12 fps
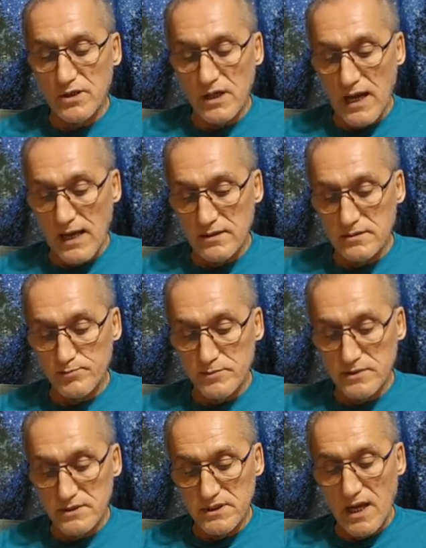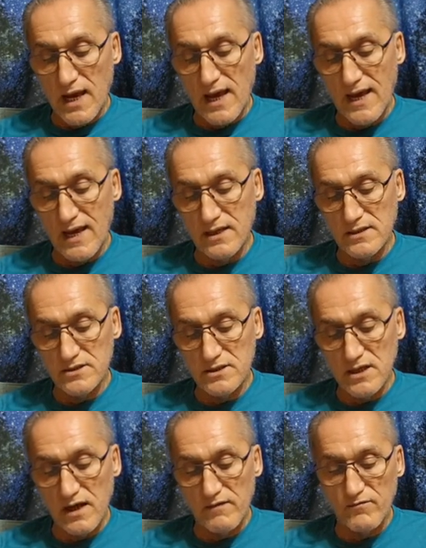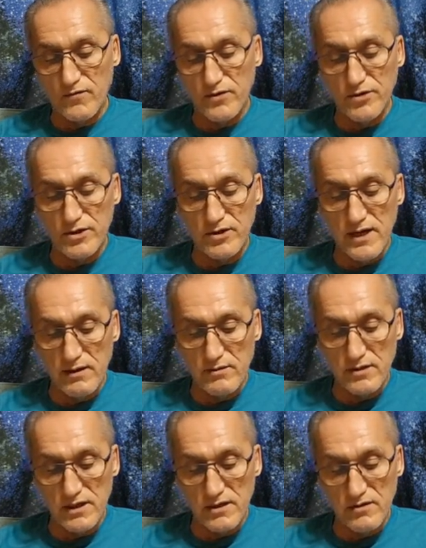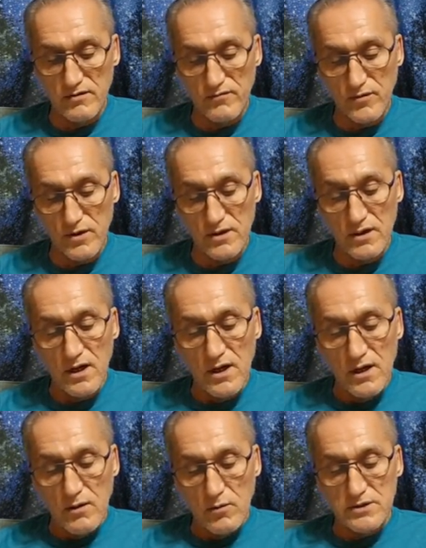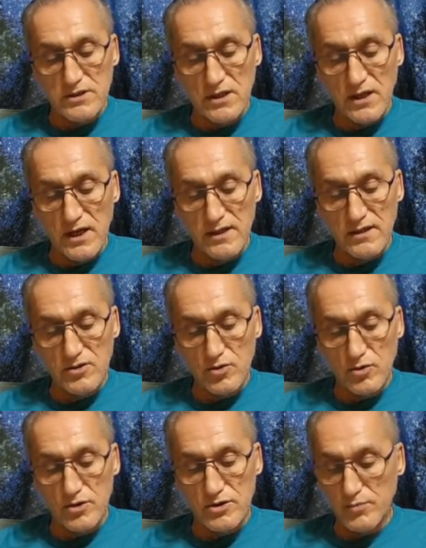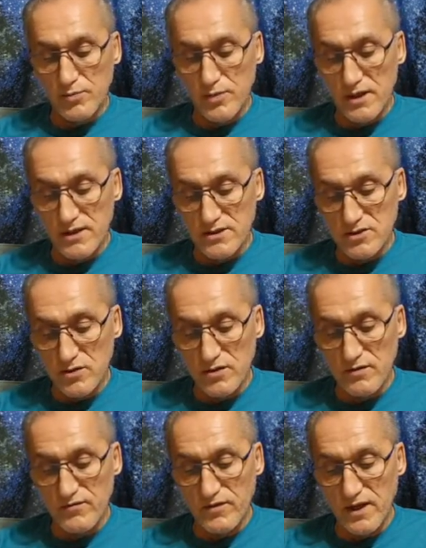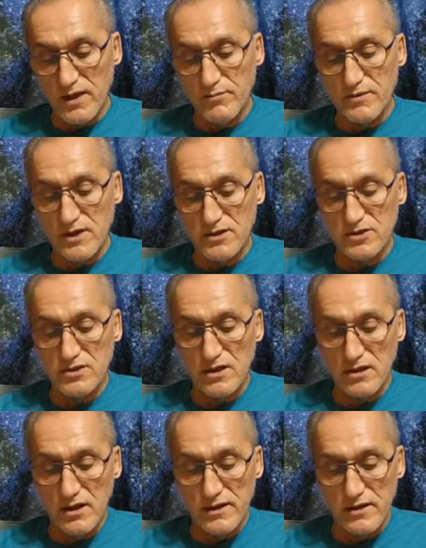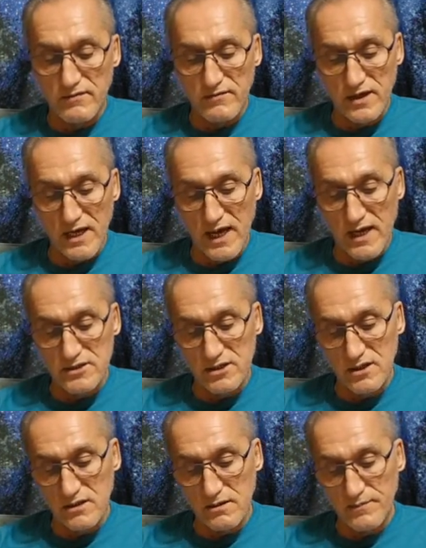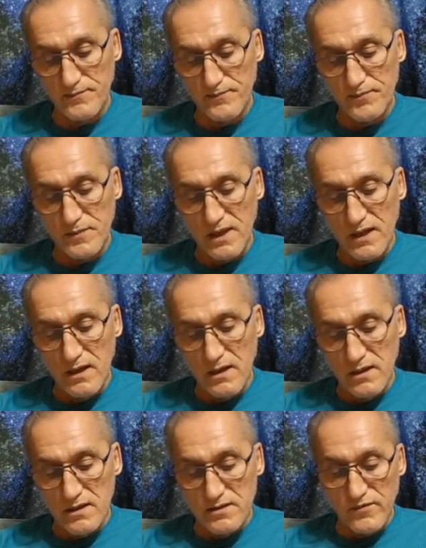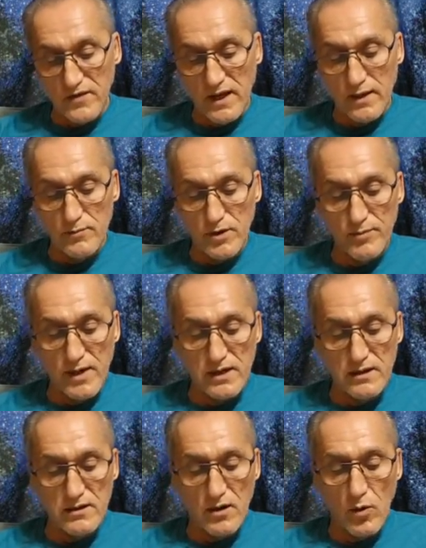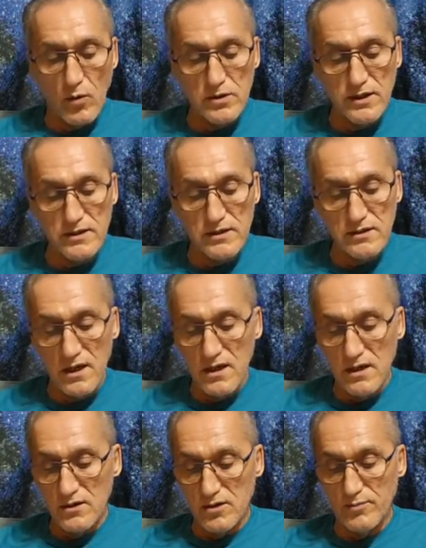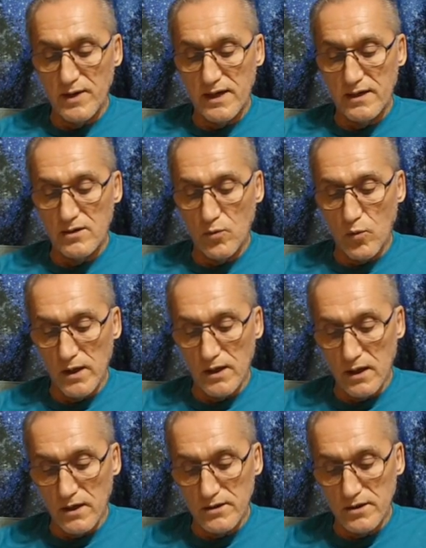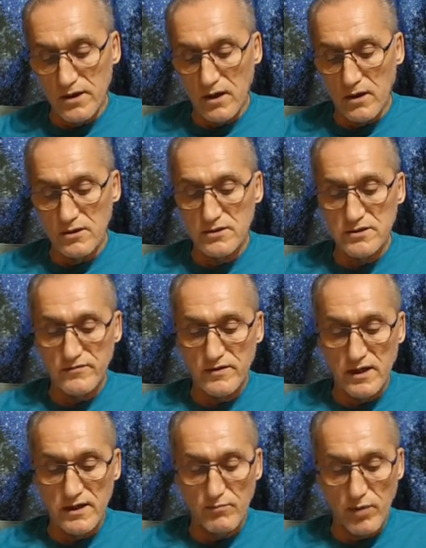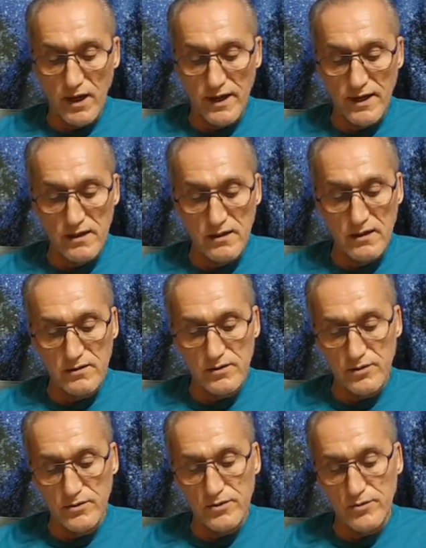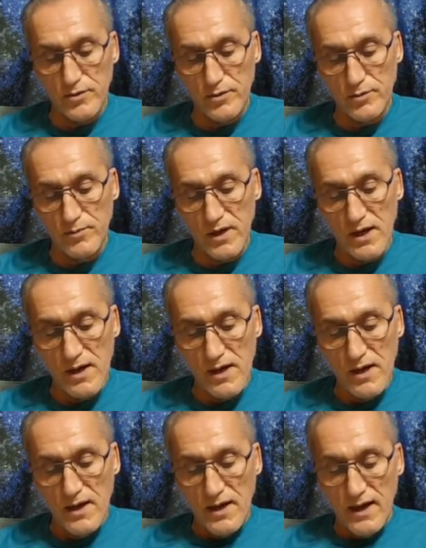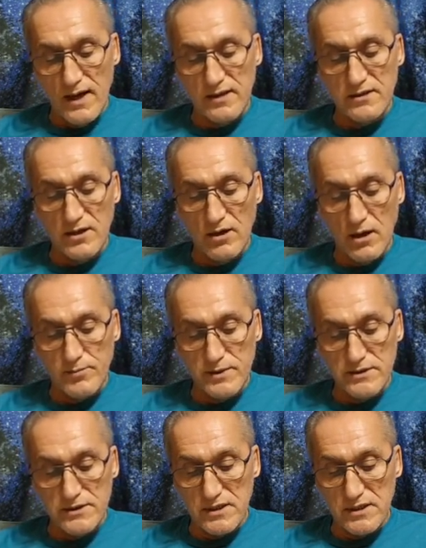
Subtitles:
This flame remained golden, no matter what other colors of light played through the room. At the opposite end of a 5-pointed star under the feet, all the emblems were raised as if embossed upon the crystal.